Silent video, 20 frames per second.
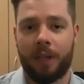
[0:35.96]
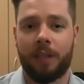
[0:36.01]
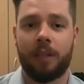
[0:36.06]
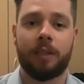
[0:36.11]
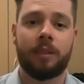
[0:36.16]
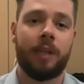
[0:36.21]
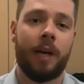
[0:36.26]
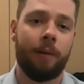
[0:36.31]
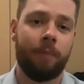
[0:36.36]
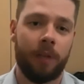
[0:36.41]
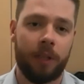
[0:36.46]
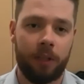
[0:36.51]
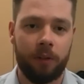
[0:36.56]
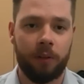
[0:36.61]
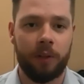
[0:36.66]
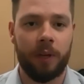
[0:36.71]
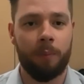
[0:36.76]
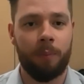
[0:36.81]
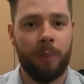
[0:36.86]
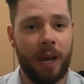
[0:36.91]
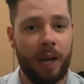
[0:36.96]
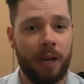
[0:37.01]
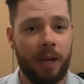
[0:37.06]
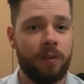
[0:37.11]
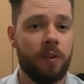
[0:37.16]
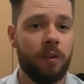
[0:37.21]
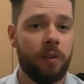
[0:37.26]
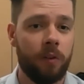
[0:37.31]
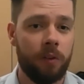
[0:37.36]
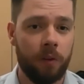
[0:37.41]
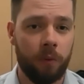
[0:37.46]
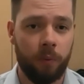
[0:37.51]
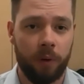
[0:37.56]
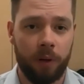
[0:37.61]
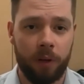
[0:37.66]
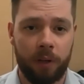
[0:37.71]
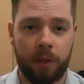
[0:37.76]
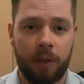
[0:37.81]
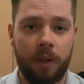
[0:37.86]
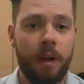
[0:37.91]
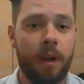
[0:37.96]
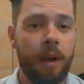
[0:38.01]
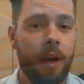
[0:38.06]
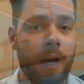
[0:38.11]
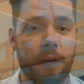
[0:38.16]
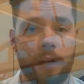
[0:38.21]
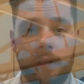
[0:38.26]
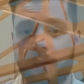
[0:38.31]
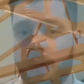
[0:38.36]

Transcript: and the time that you get paid to do the work. So